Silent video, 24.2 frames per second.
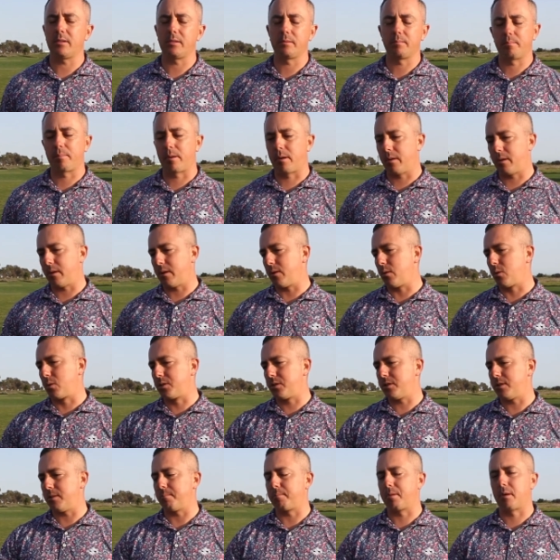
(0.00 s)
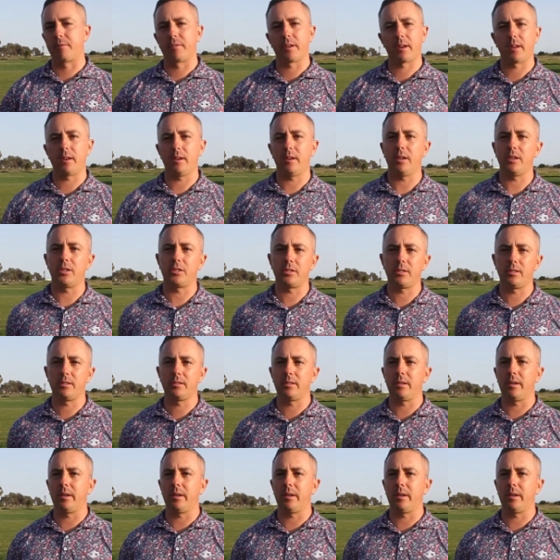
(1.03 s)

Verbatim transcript: It's per- courses in perfect conditions.